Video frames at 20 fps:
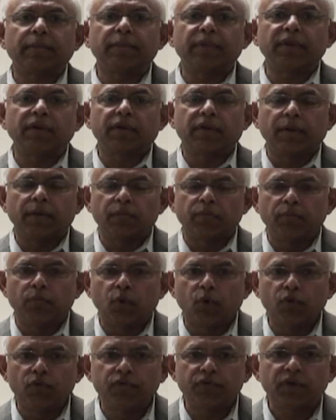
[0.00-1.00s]
have been
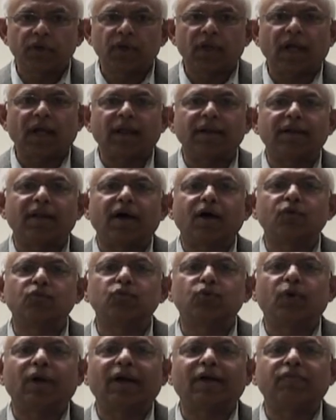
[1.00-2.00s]
removed, and now
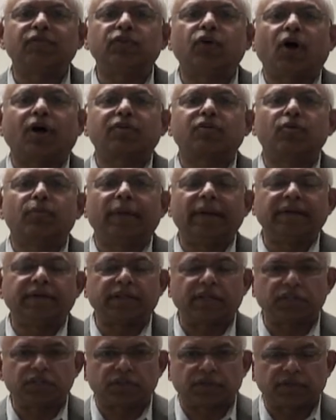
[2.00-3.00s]
you have
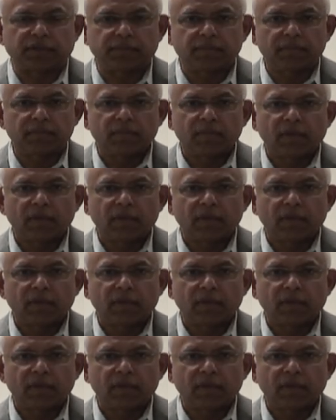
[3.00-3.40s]
documentation.